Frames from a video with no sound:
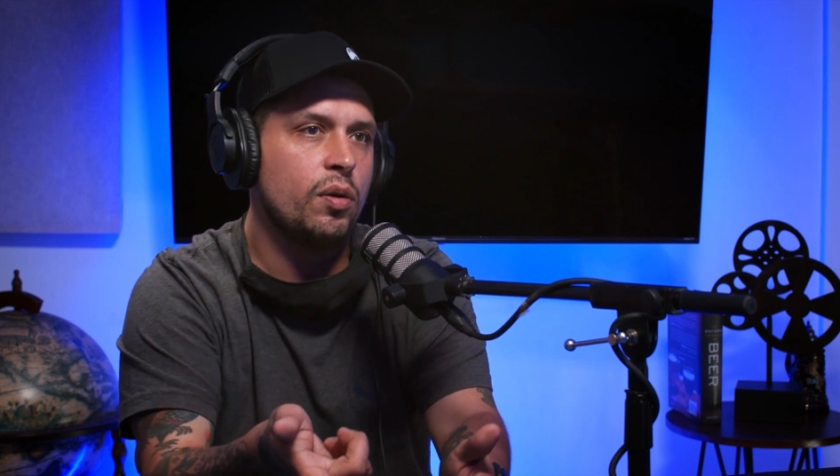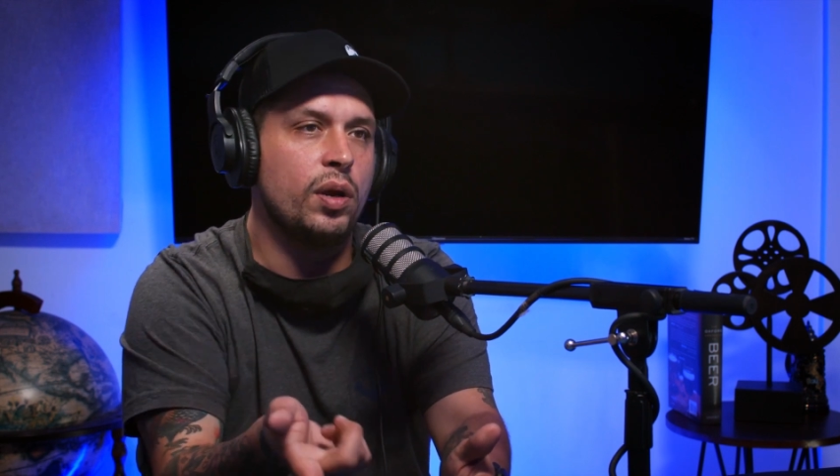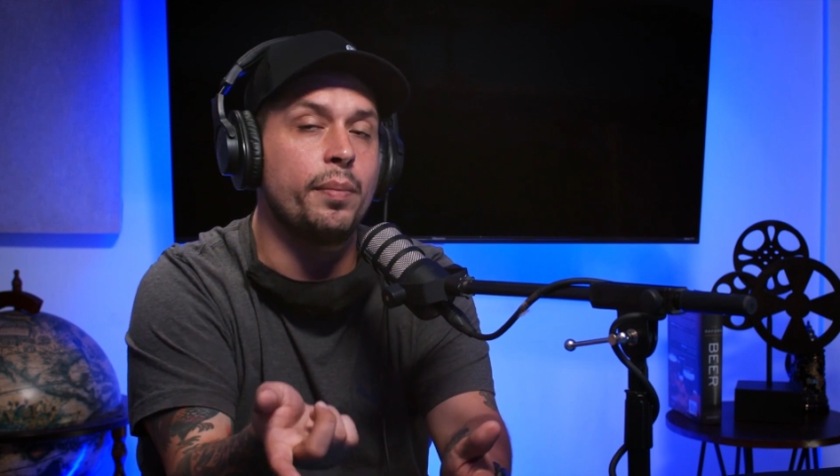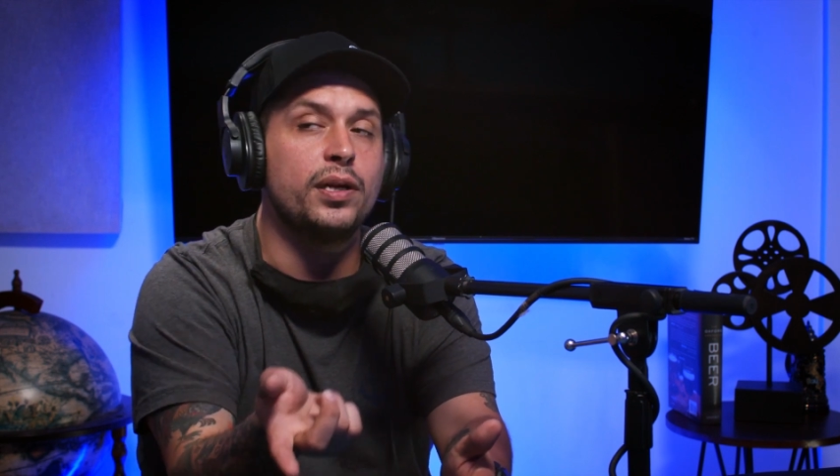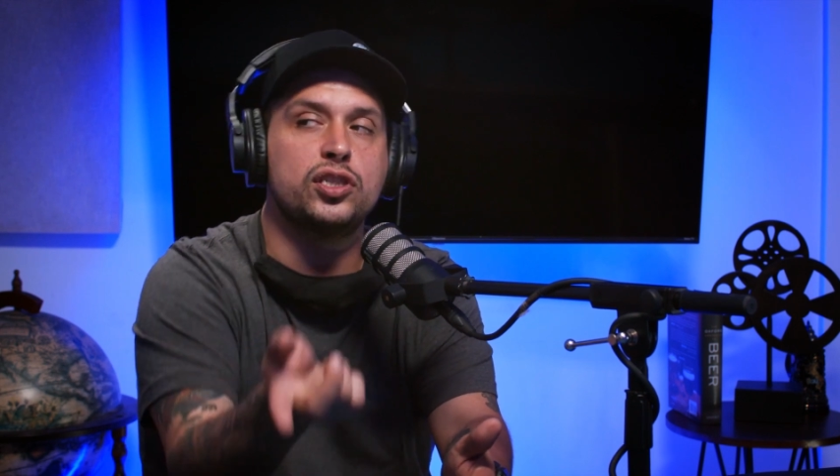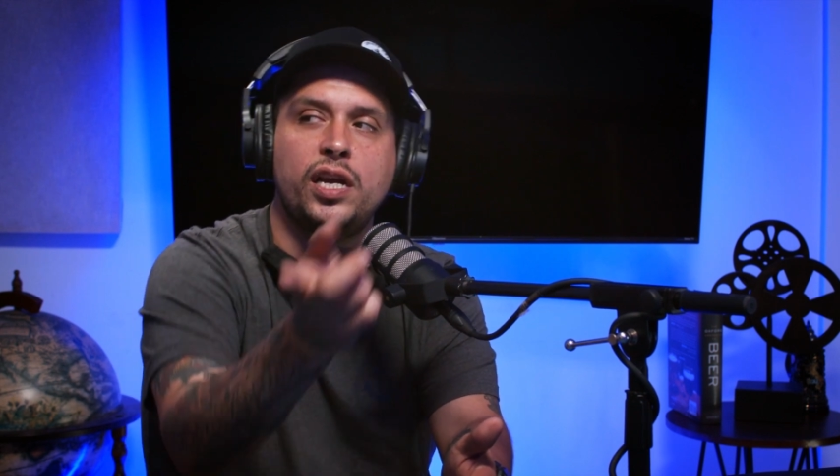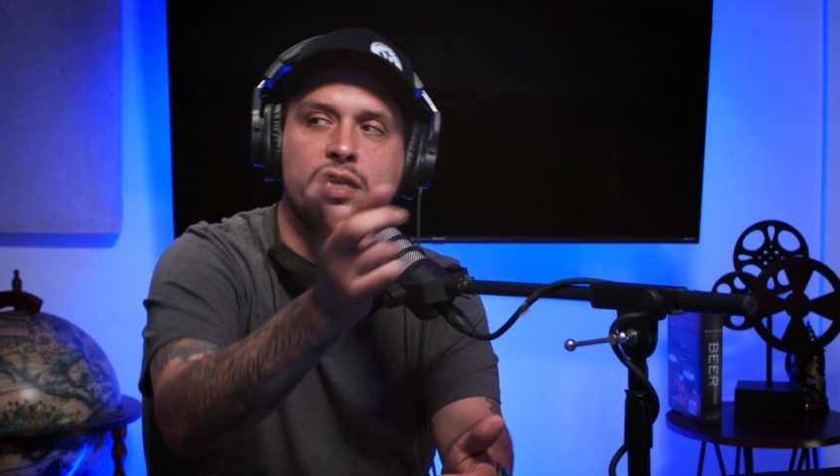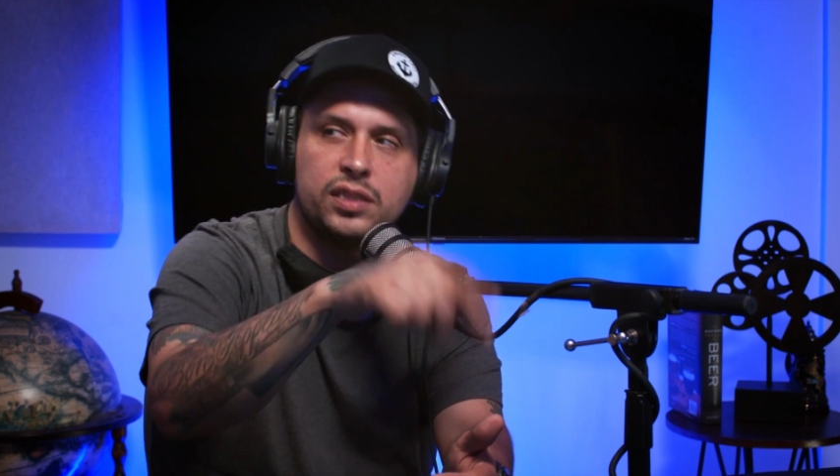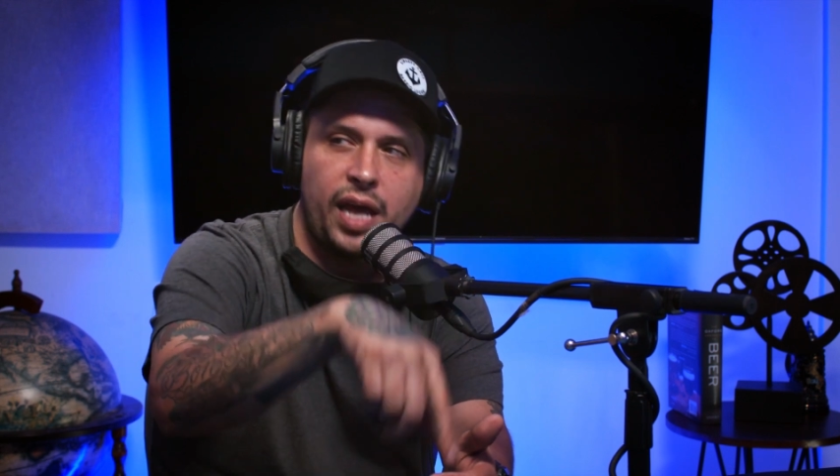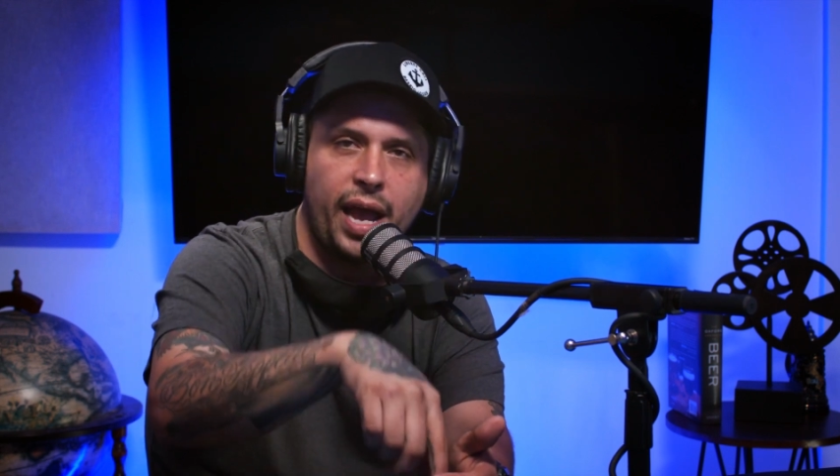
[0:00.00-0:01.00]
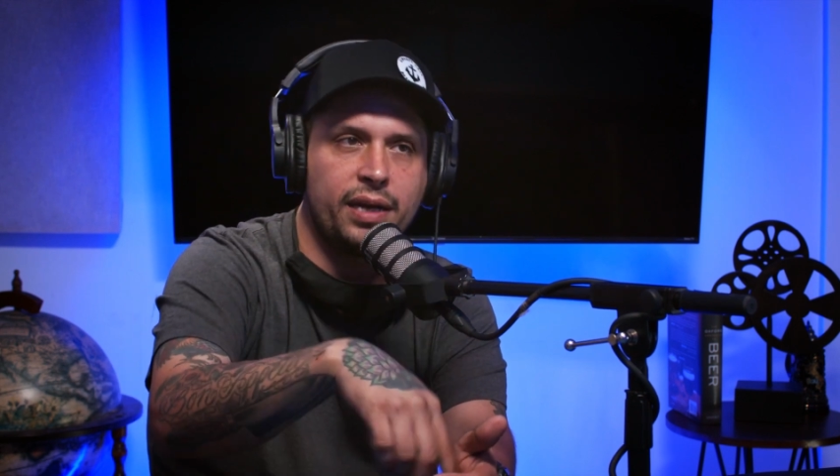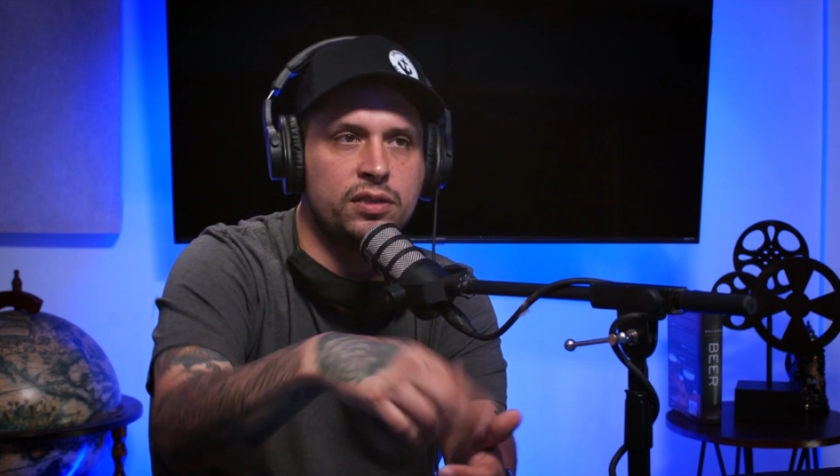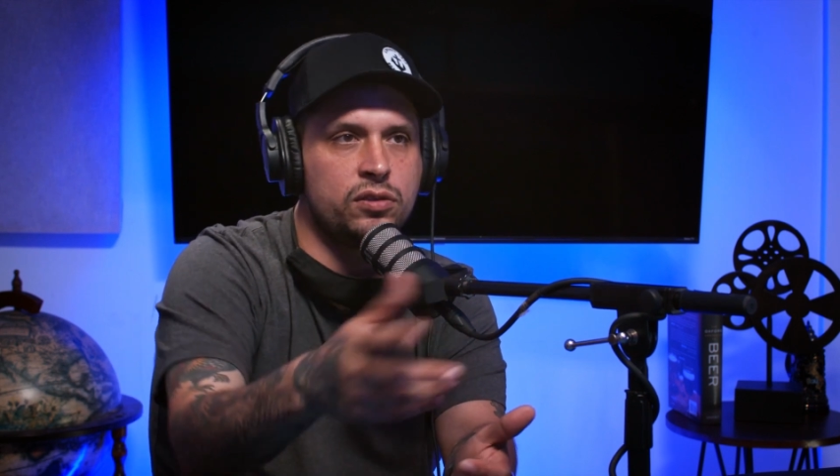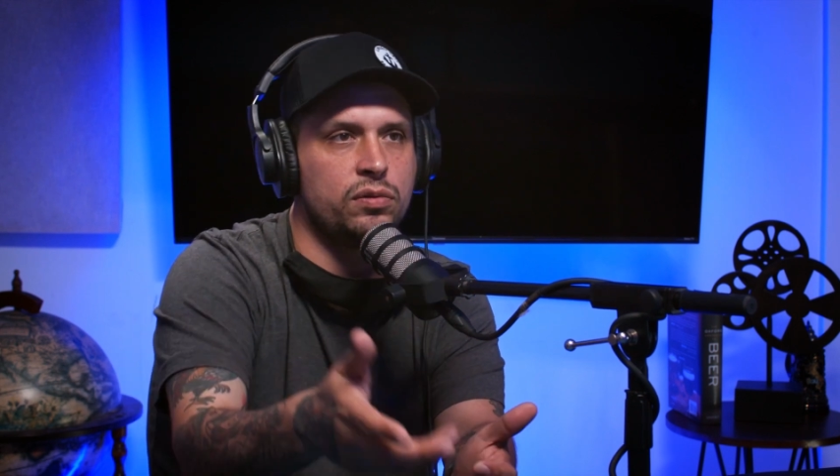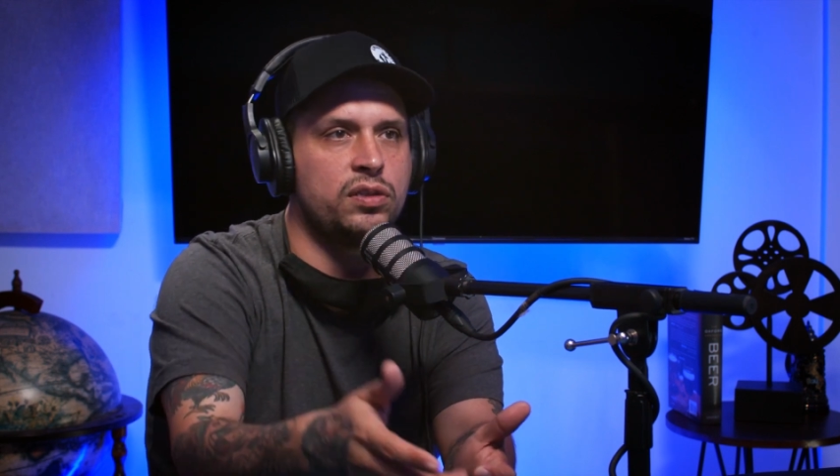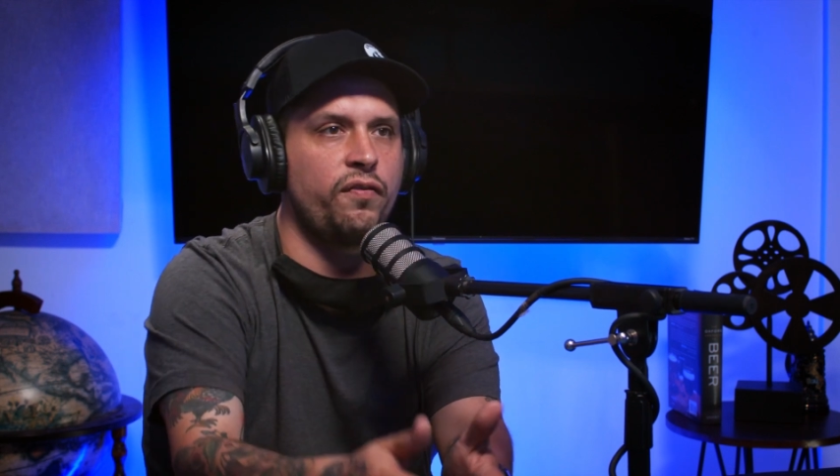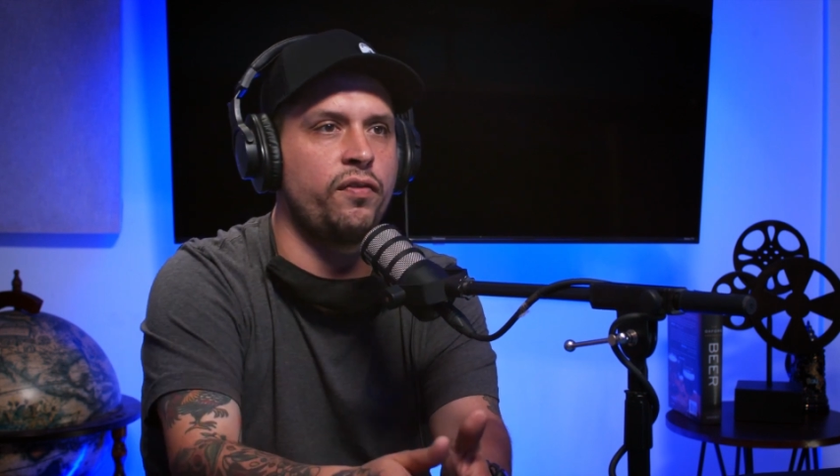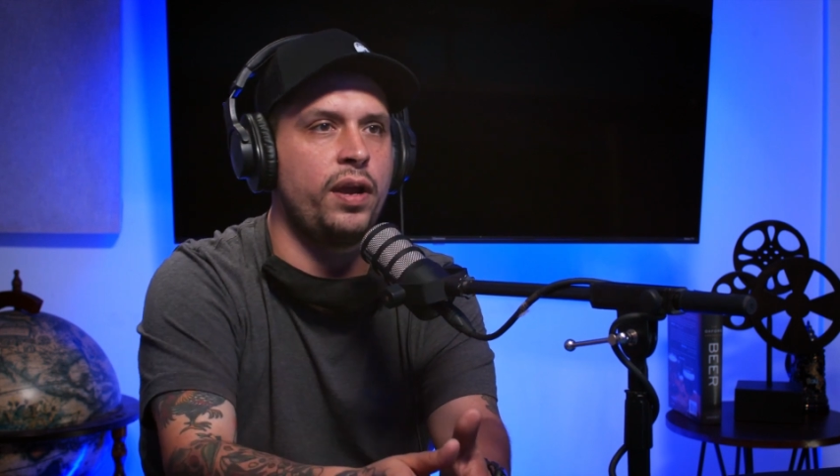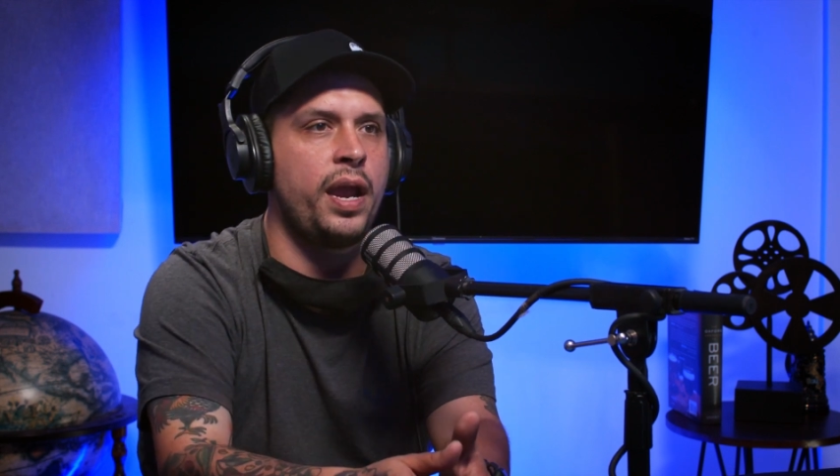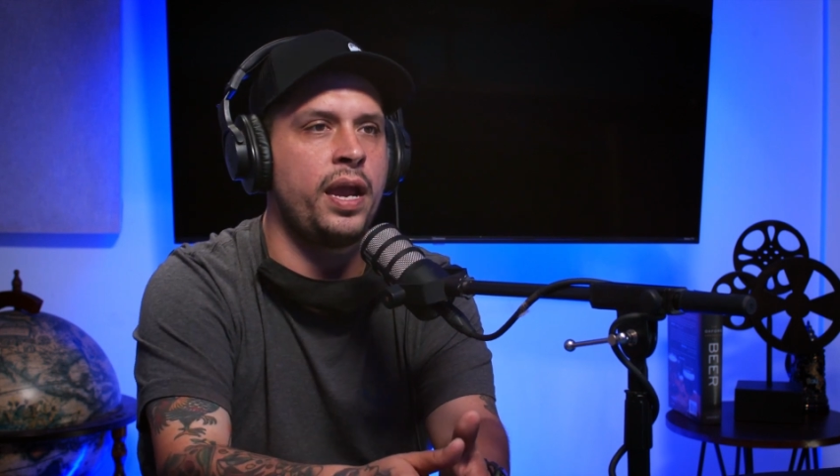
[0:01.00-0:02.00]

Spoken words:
or I'm going to change that and do it different.